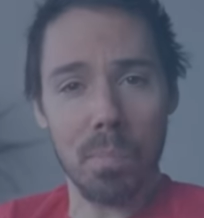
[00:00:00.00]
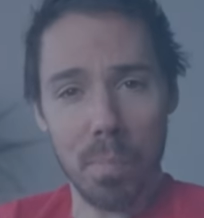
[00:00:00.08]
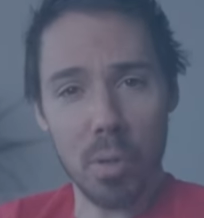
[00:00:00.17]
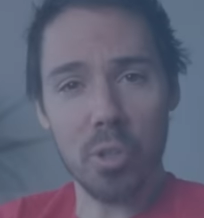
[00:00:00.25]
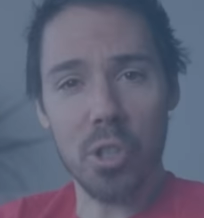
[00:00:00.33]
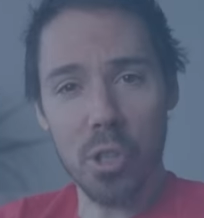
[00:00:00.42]

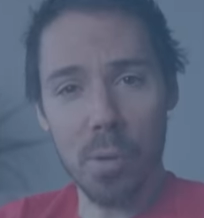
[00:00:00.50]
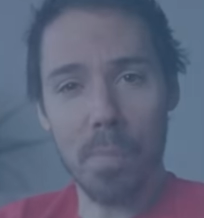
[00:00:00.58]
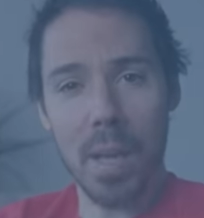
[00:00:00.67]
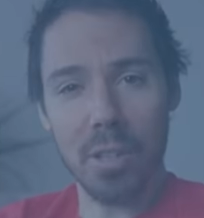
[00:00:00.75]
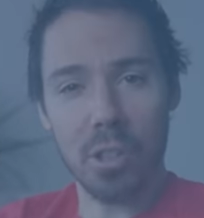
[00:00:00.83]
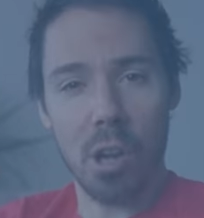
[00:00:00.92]
Post your
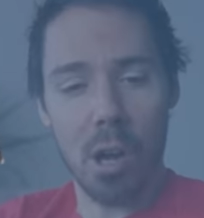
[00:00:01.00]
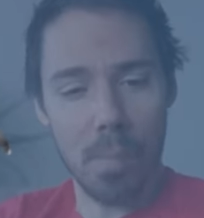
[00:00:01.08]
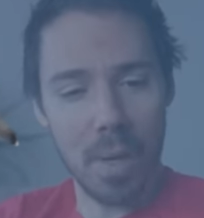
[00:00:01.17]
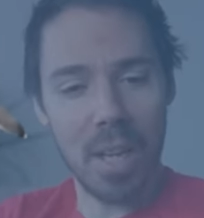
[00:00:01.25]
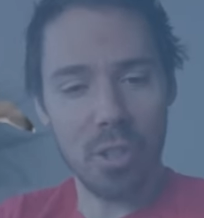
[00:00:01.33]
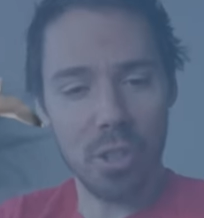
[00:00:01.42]
best
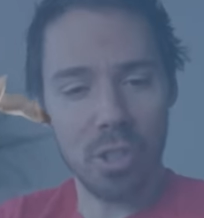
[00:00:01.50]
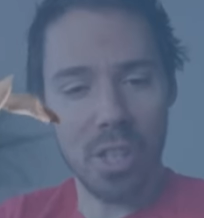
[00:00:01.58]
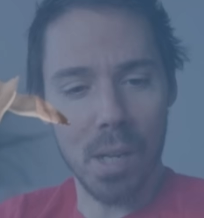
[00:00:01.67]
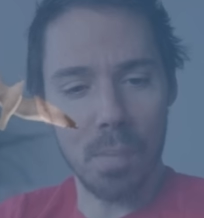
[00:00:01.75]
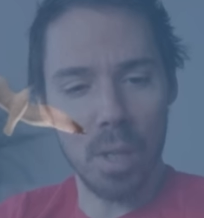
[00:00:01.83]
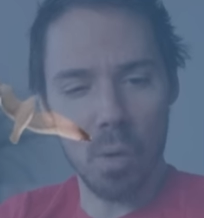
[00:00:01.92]
combinations
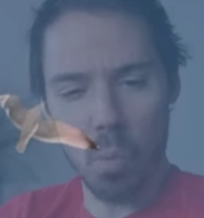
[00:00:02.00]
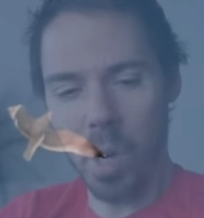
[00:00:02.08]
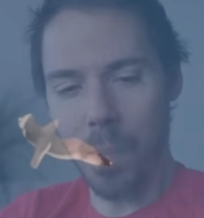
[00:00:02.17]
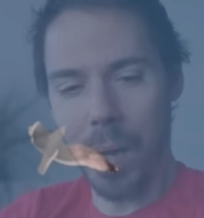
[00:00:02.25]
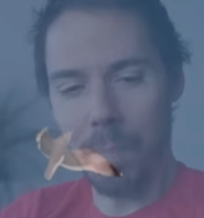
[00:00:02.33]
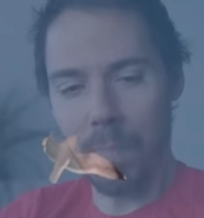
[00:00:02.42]
down below. What
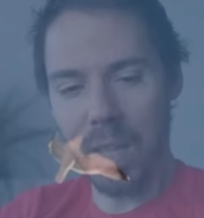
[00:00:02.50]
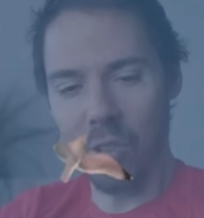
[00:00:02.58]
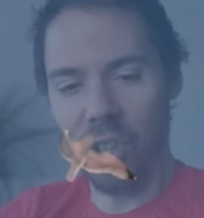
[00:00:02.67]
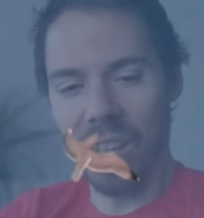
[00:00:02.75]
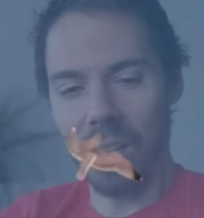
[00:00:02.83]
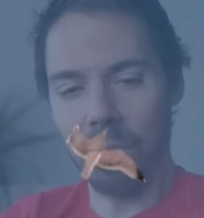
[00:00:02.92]
am I
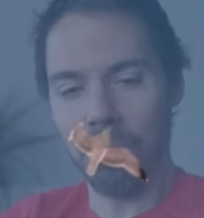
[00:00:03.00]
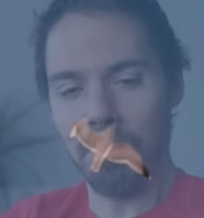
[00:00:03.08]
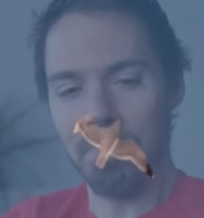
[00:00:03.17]
missing?